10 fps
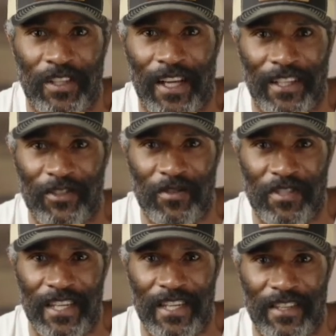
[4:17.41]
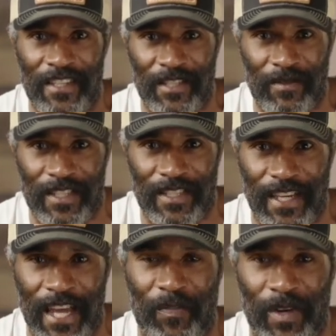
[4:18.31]
Like you see this this
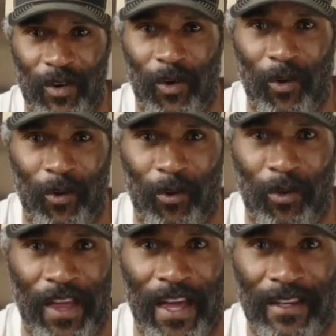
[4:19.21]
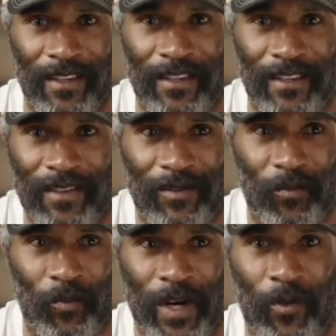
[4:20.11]
gaping hole that
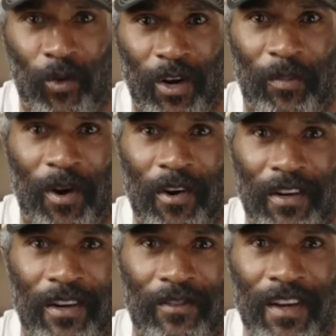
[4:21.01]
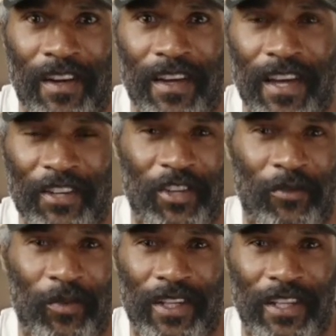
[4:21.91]
we weren't a part of. And you
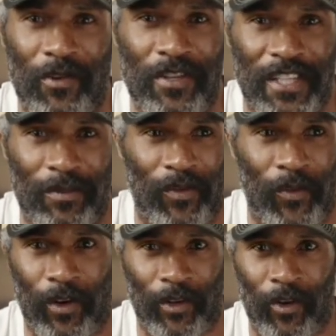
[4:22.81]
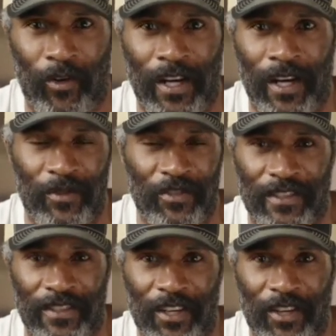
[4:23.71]
didn't really notice it before growing up. You
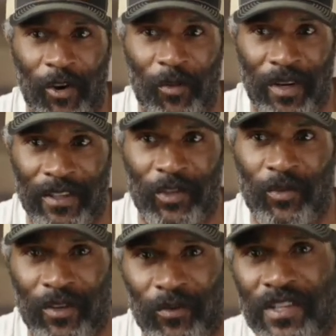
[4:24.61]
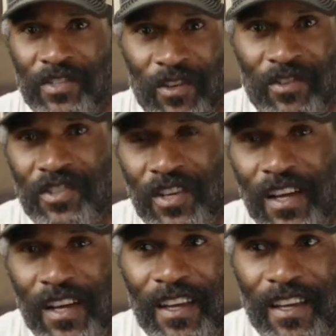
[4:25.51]
just didn't know, but doing the research
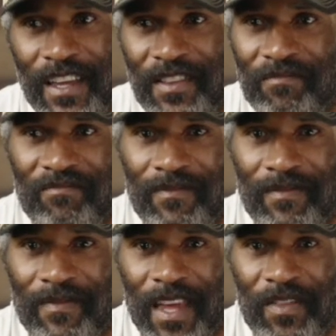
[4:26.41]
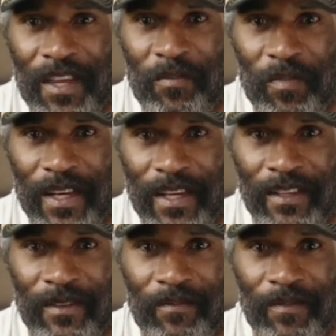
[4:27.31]
and and then
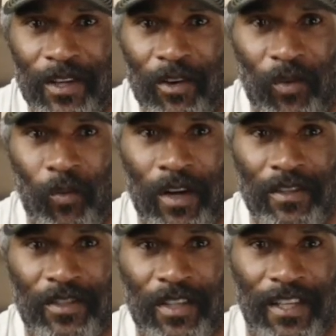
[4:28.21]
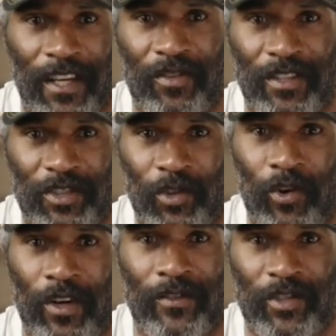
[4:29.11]
being, you know, the one to tell this
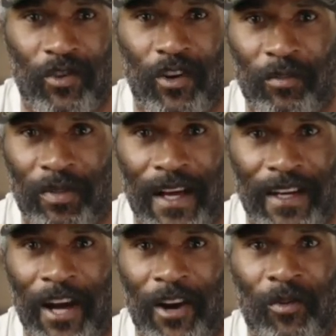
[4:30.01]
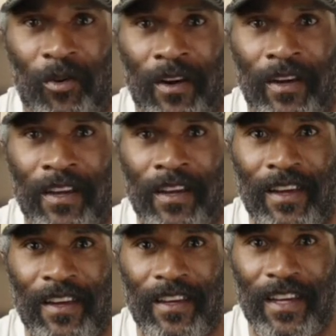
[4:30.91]
story of a strong black cowboy
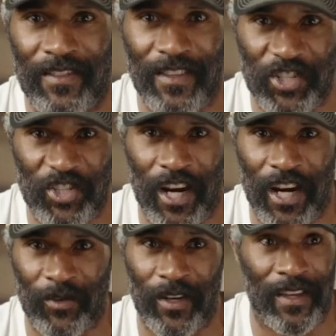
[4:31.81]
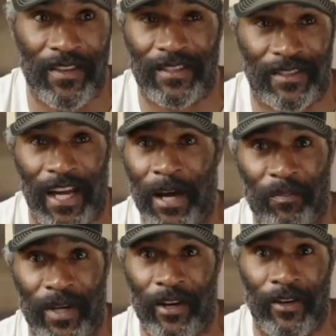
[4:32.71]
in this genre in this
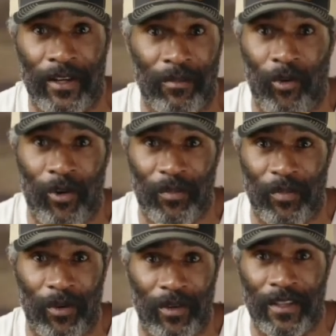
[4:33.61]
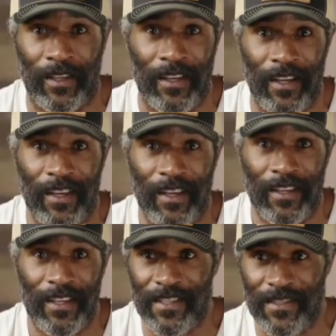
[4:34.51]
time period, more importantly,
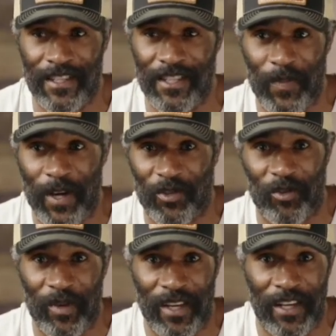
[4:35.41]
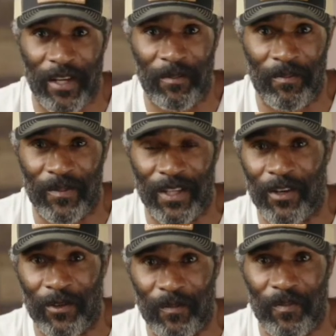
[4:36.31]
is is special to me, and I'm you
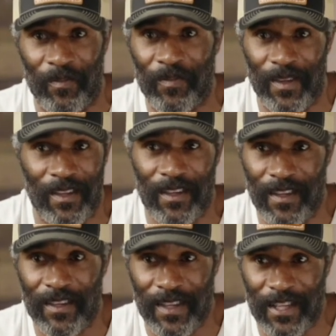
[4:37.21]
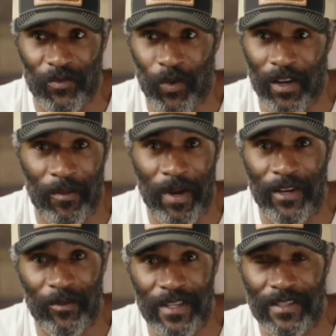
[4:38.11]
know that's one of the
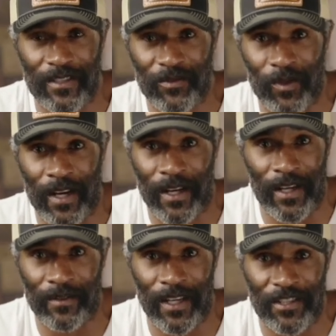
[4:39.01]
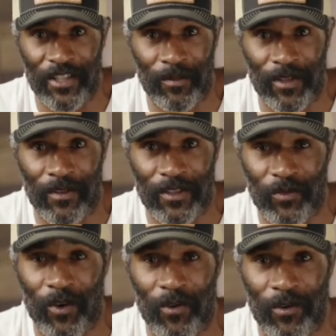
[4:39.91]
main reasons why I, I jumped on
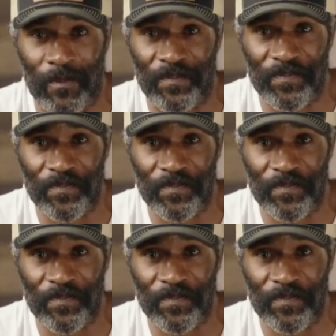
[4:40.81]
this role.